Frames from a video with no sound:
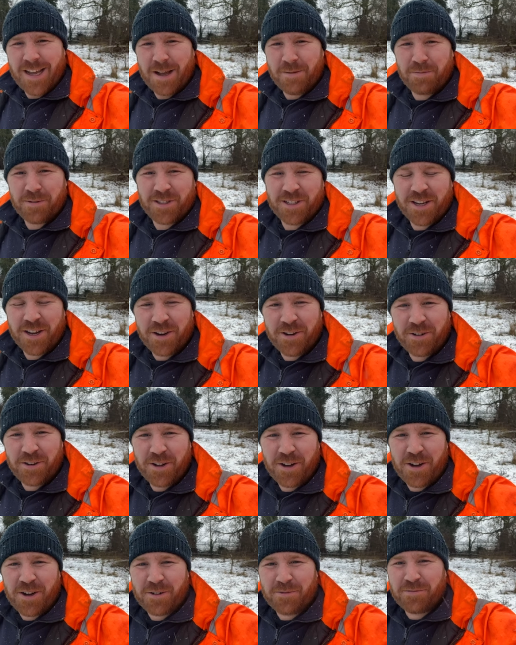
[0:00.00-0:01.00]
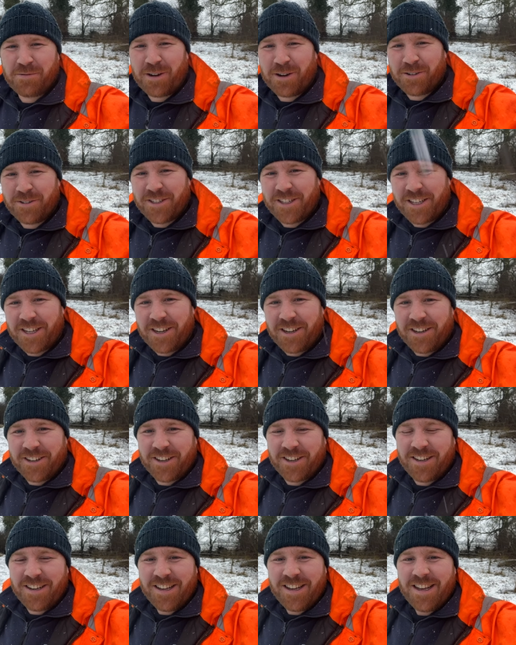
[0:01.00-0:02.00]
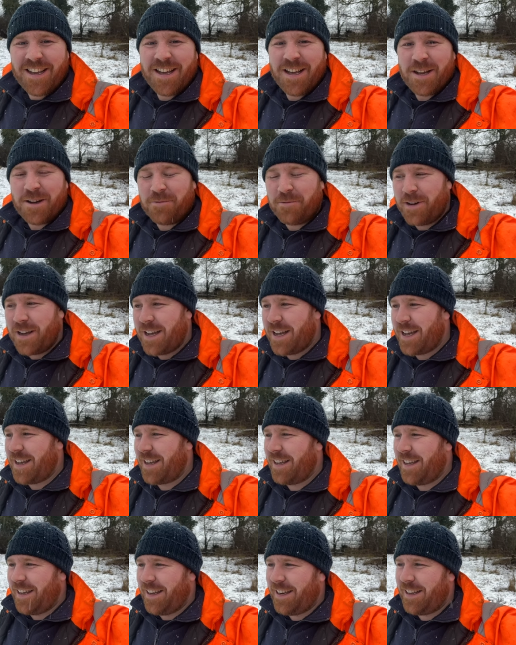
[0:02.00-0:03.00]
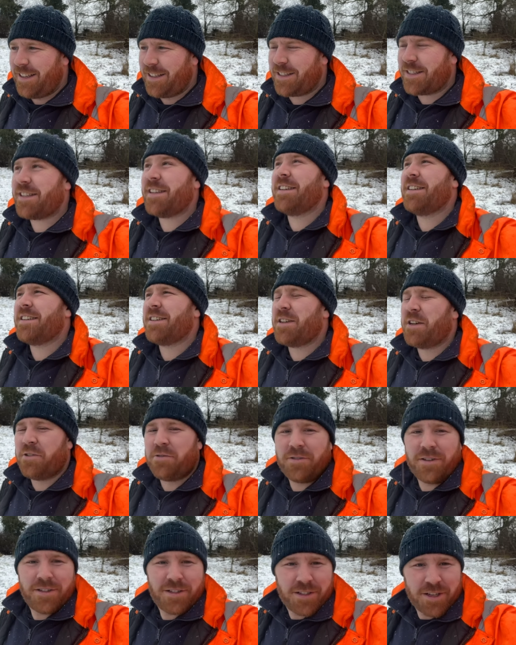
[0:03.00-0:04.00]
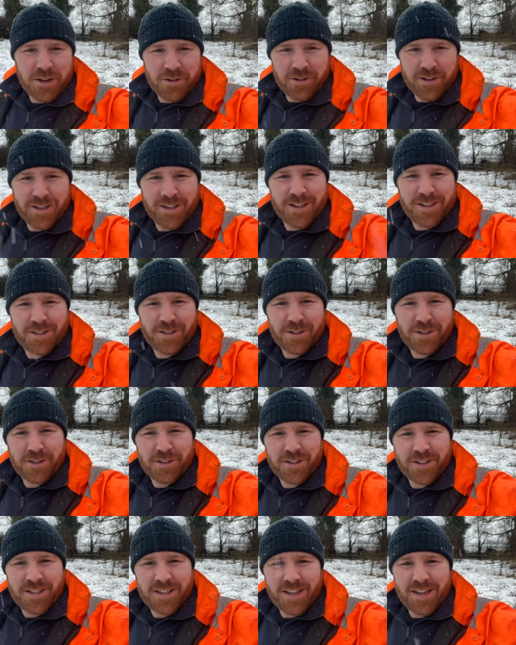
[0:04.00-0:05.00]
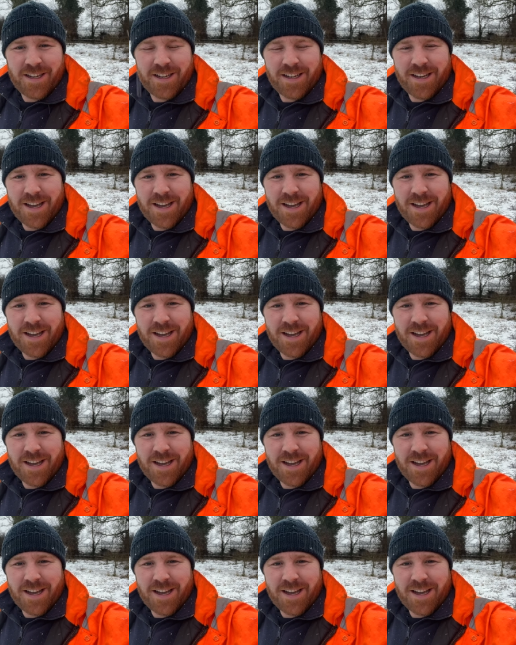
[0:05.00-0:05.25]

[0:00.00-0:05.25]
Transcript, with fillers: episode of Wild Your Garden, where it is currently snowing, as you can see.